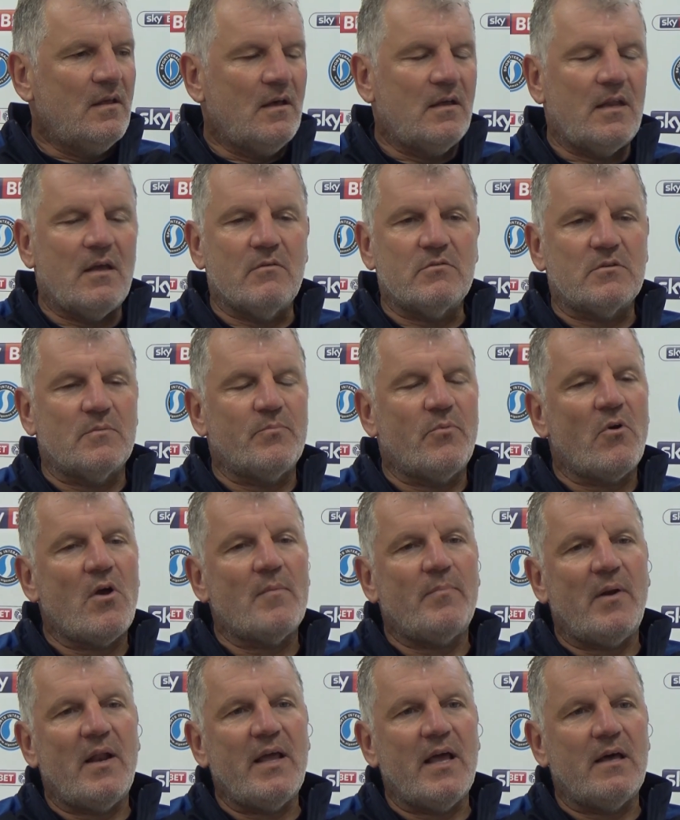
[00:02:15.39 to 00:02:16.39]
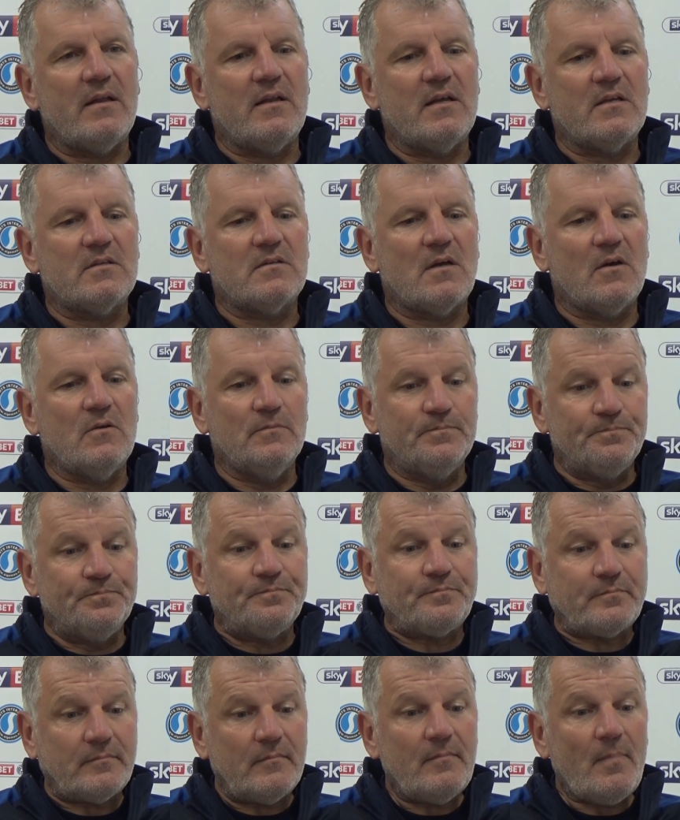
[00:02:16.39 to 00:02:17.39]
And there was some bright play out there. So
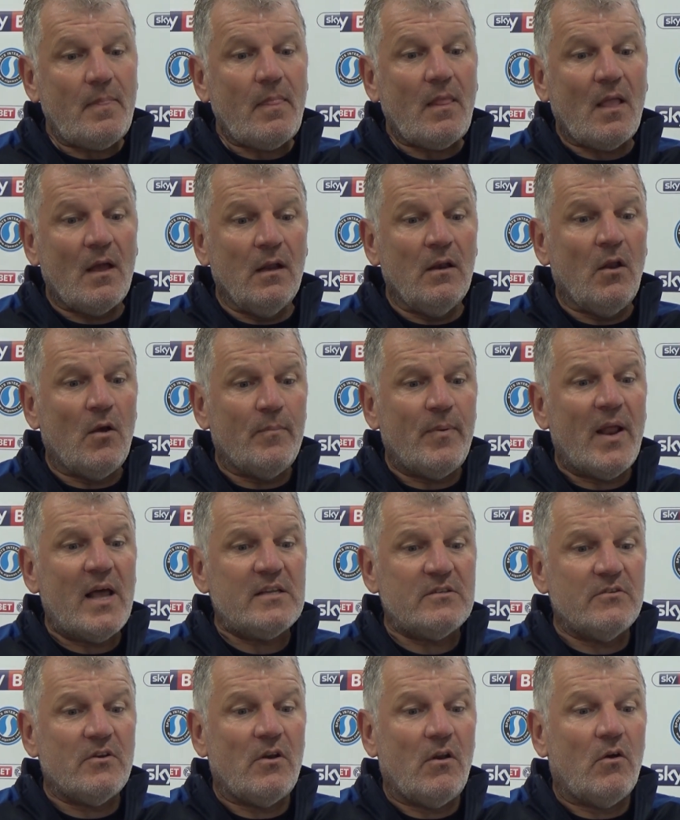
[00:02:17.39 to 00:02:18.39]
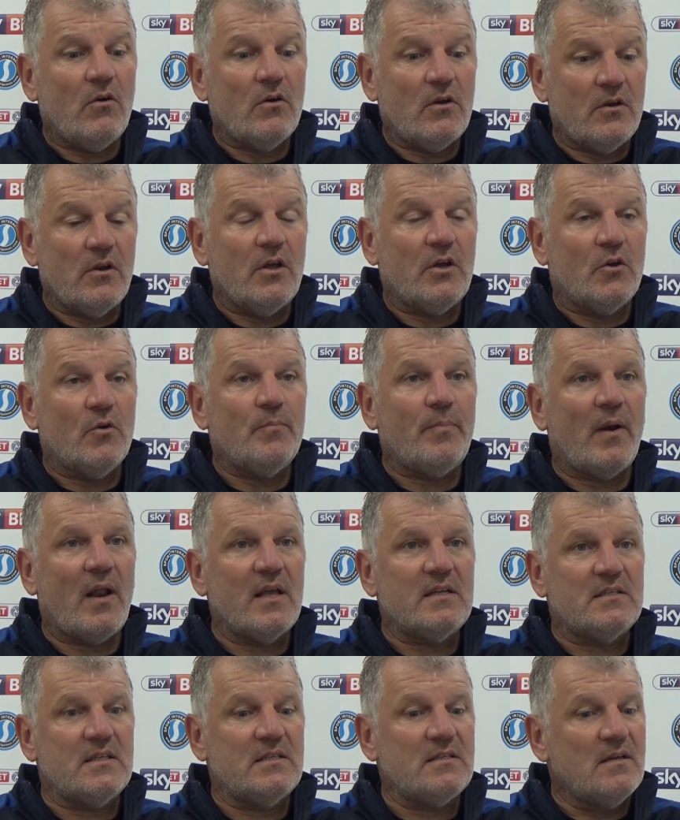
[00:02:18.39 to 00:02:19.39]
a lot of players in good
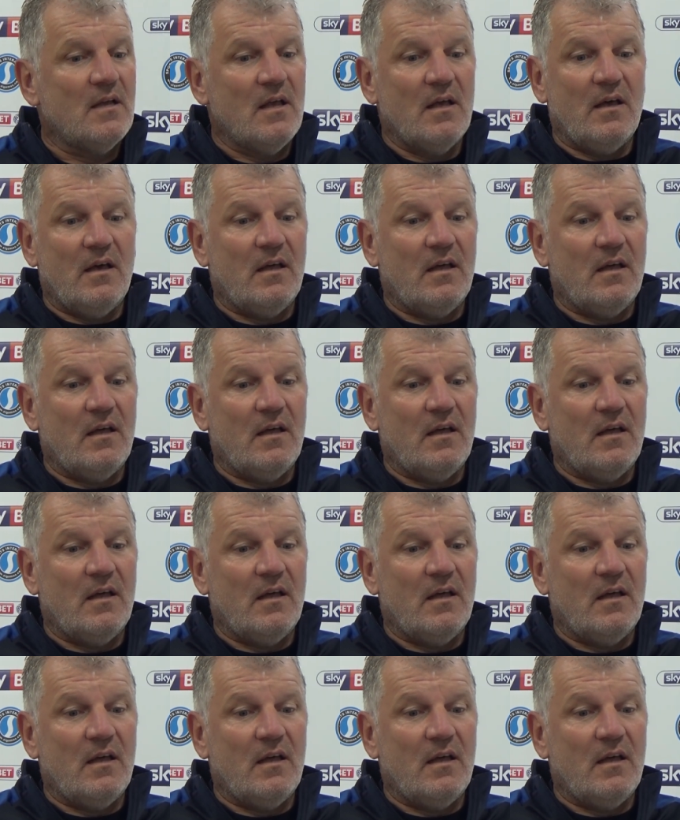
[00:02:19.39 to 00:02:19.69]
places.